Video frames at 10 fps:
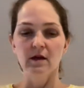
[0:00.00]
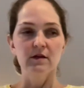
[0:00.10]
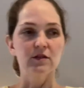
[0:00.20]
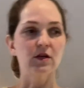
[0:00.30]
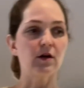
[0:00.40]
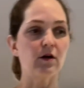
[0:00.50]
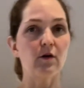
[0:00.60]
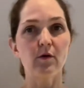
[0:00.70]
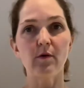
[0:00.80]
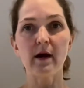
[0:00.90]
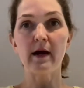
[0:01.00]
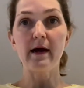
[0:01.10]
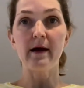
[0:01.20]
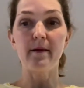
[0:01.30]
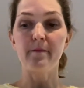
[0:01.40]
So
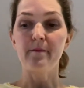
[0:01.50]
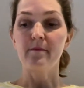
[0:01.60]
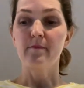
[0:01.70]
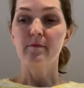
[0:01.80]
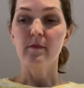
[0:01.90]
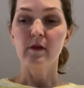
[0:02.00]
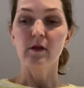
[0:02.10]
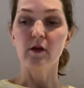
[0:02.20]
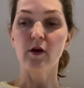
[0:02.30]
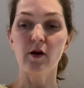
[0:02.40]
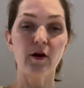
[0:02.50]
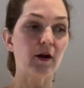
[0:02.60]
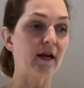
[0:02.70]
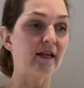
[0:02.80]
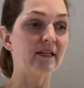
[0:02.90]
you're
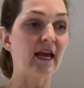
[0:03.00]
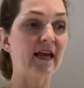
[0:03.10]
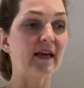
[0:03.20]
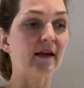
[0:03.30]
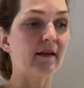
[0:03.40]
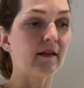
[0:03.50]
gonna take